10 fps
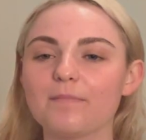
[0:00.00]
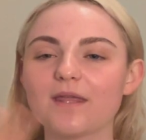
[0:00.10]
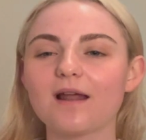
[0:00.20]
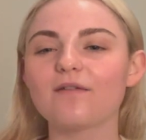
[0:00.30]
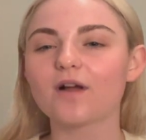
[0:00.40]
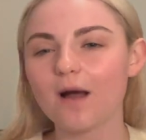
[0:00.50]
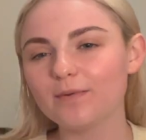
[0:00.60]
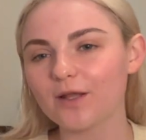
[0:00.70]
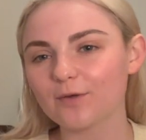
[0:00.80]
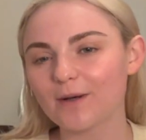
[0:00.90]
but then I have a
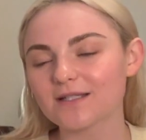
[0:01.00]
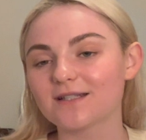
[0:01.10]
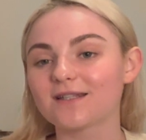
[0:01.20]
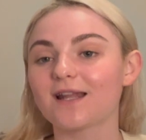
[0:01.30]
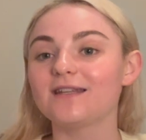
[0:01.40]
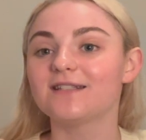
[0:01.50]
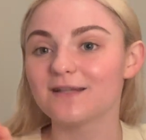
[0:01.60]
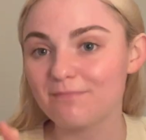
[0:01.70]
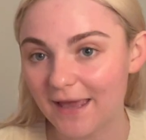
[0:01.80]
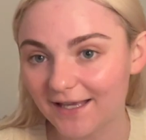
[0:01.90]
couple other presents that I need to
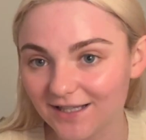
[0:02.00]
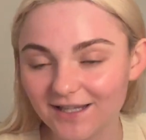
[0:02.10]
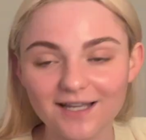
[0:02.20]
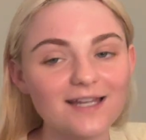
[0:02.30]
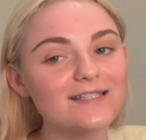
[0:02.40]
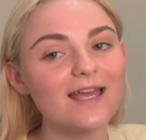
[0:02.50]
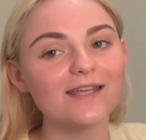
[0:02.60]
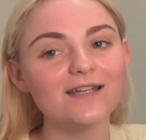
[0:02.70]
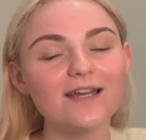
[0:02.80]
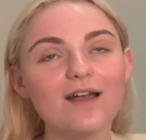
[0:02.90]
make, like I
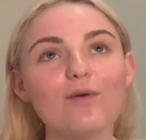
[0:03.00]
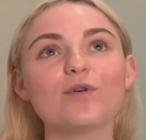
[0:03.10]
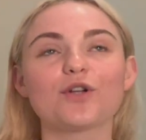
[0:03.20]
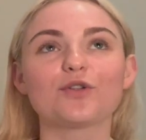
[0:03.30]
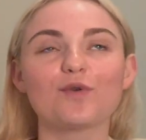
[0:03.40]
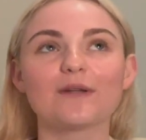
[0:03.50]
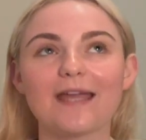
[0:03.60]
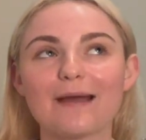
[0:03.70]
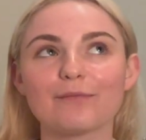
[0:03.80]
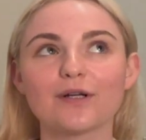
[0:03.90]
said, which I'll do on
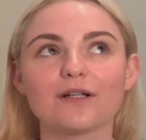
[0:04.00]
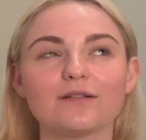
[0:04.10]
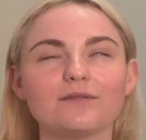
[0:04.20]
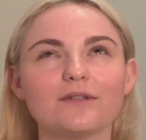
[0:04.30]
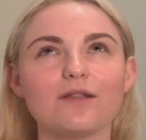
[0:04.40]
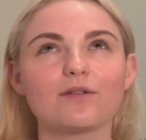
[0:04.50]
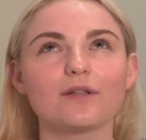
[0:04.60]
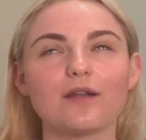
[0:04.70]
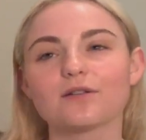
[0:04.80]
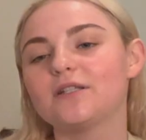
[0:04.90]
camera either
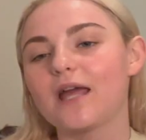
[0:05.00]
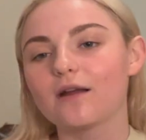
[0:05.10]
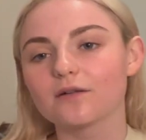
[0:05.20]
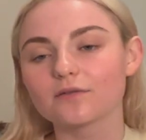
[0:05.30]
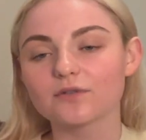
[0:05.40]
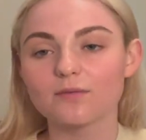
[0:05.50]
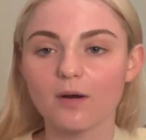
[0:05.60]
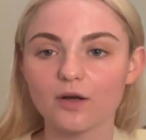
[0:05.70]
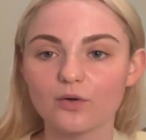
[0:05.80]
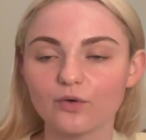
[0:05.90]
later today or
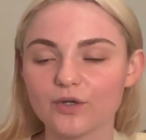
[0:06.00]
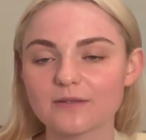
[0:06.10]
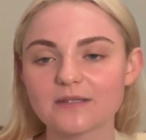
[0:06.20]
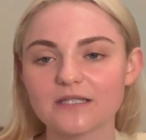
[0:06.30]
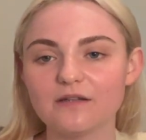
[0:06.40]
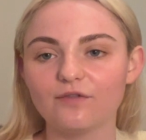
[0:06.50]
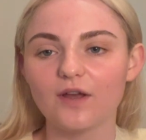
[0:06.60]
tomorrow on Christmas Eve.